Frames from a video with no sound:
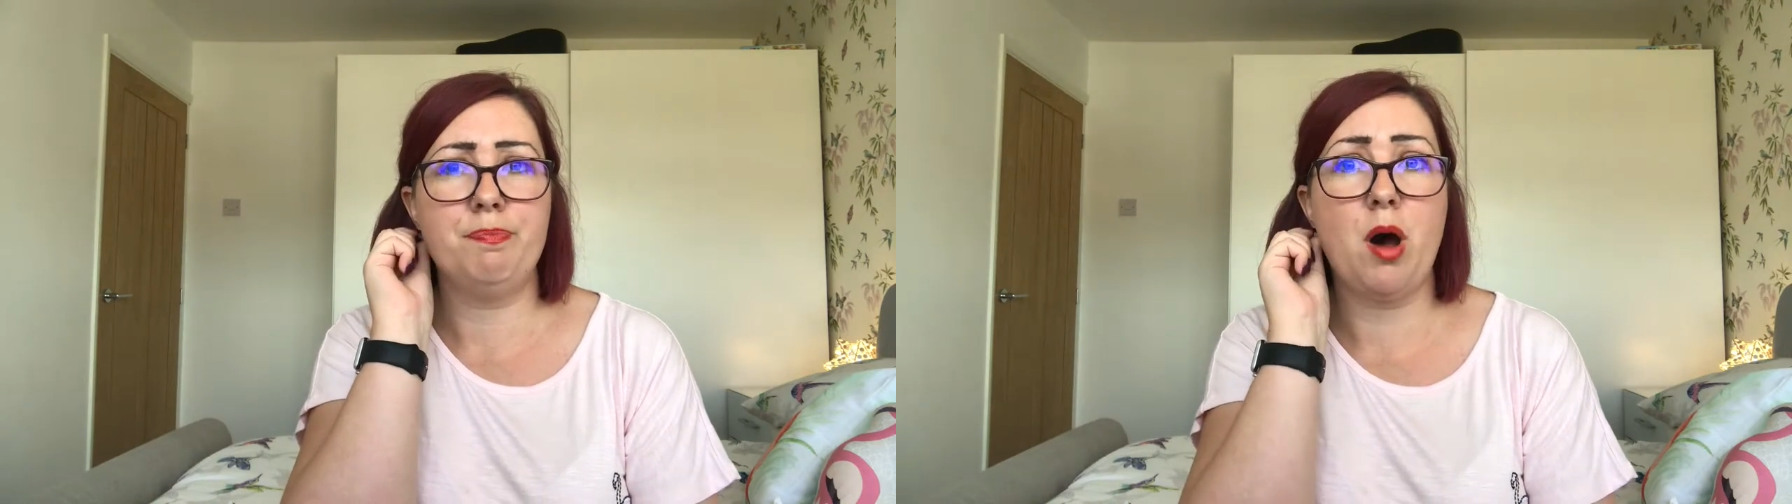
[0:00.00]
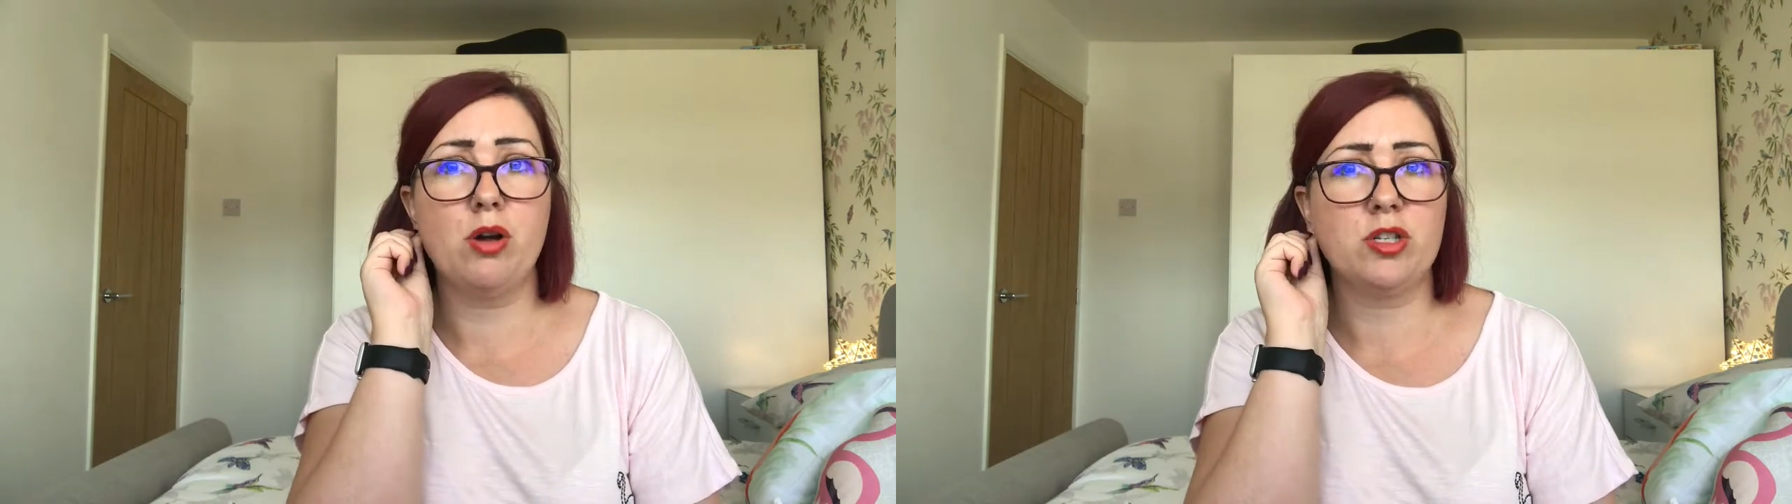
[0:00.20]

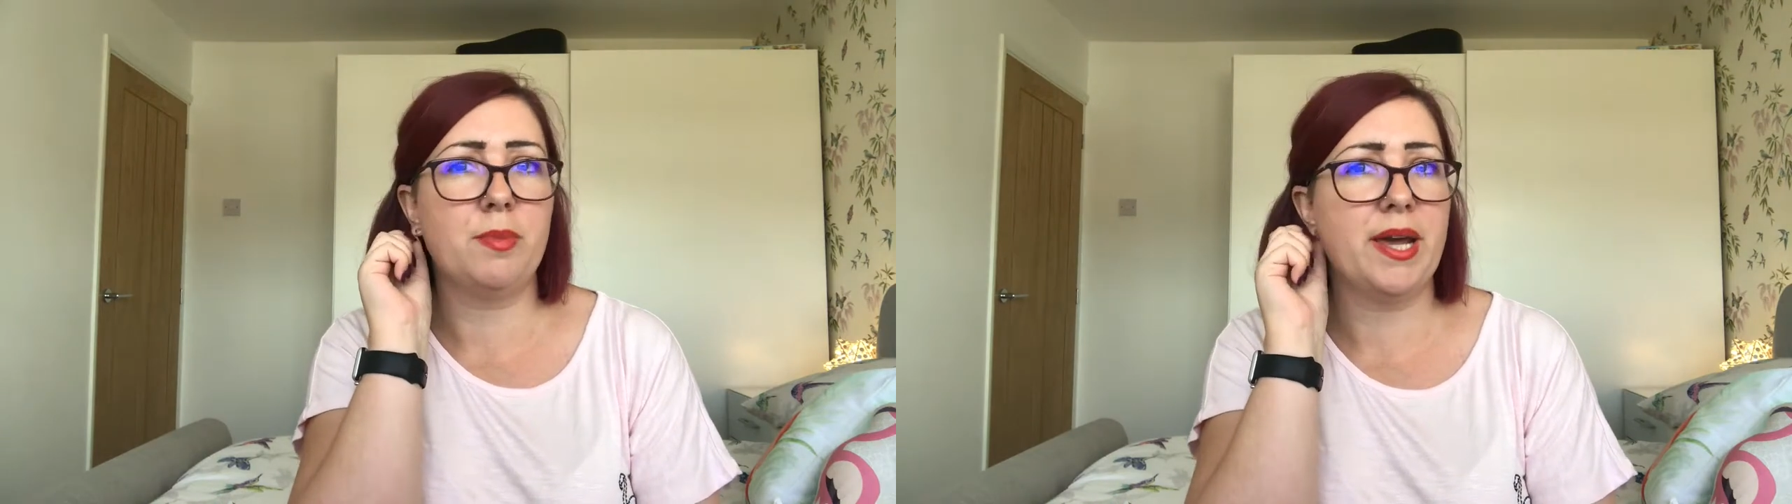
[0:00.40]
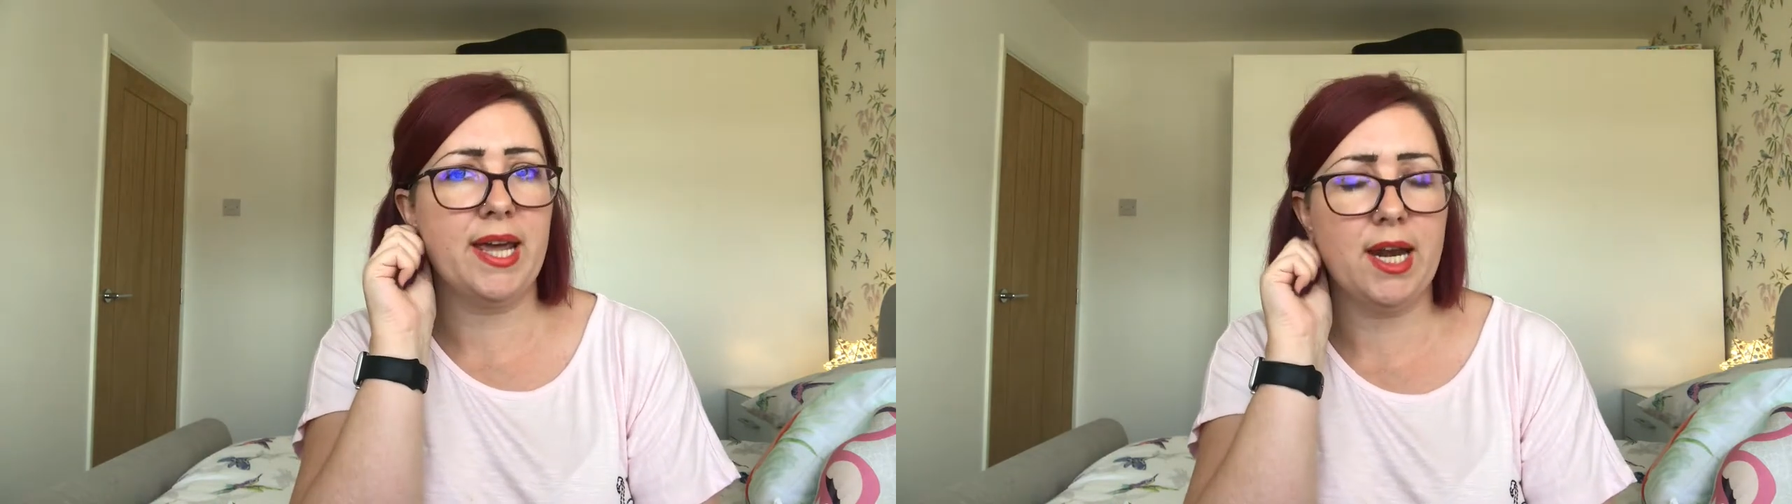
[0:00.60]
past
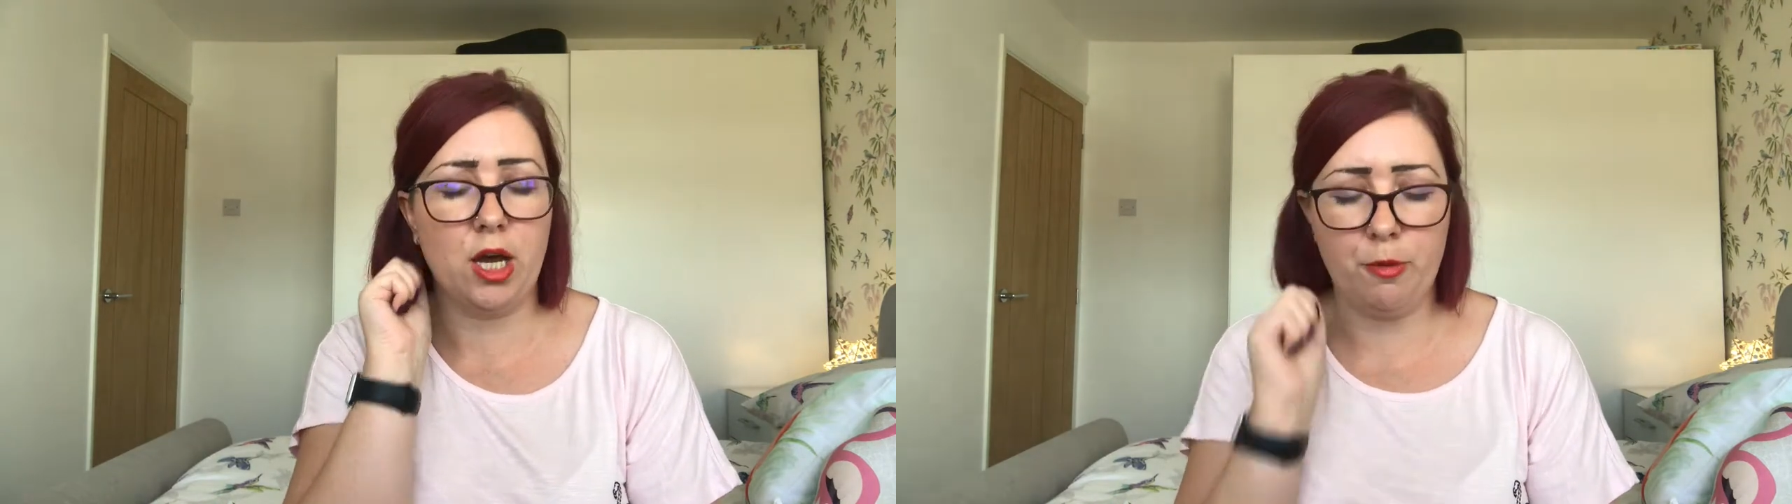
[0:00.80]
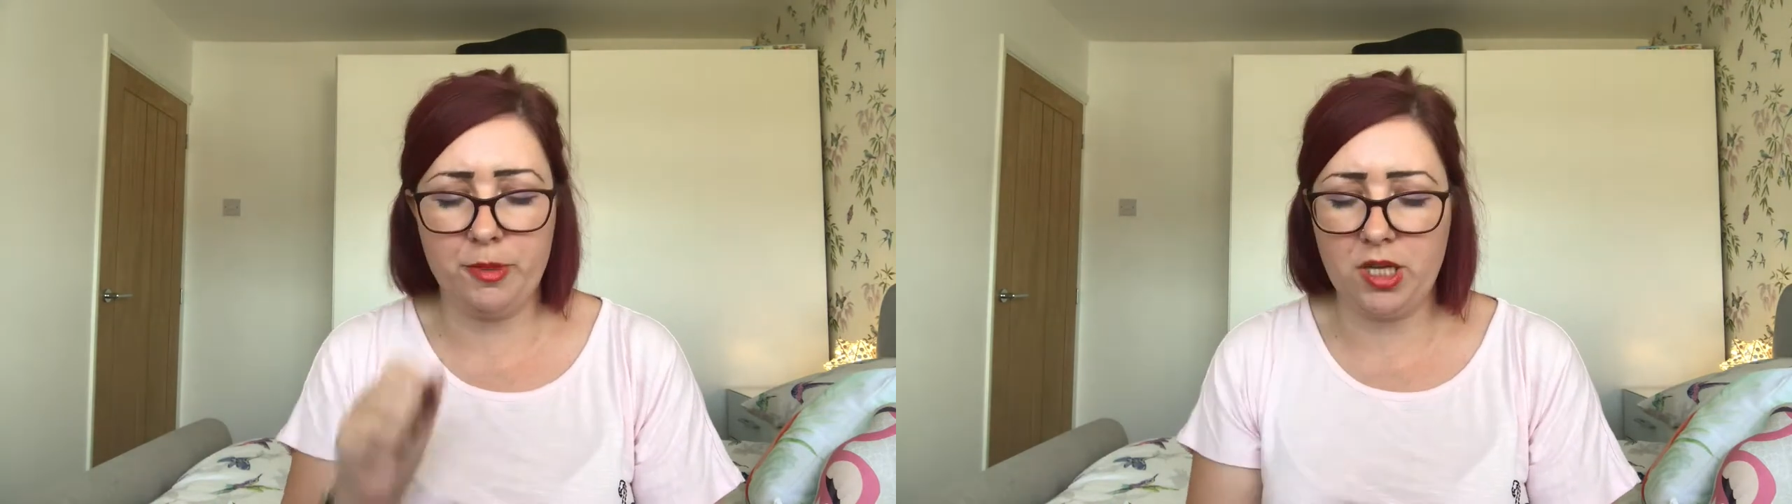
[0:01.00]
my
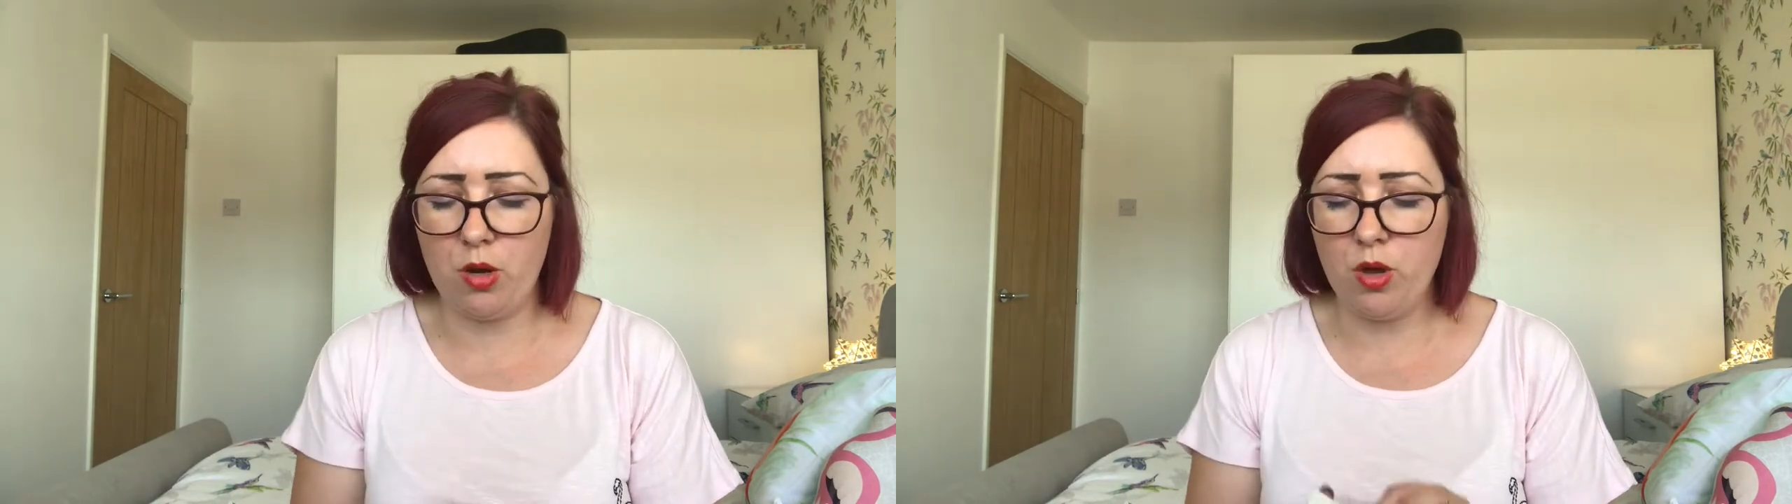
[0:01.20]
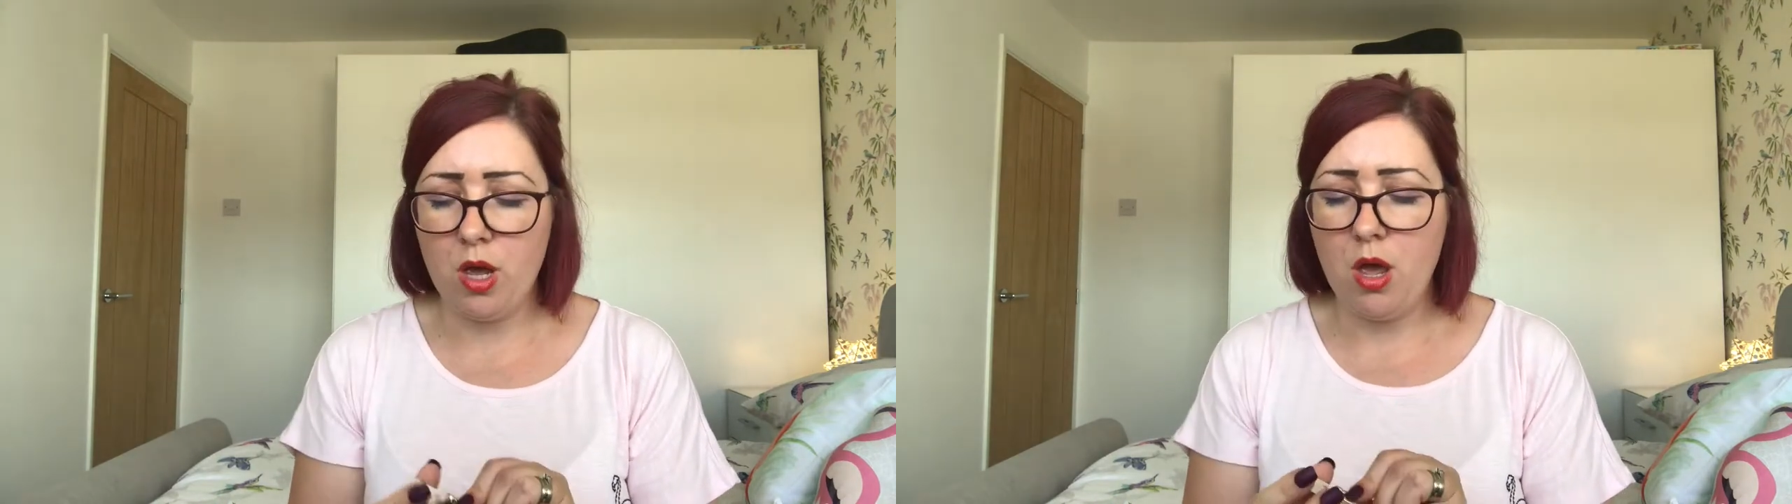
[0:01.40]
earlobe.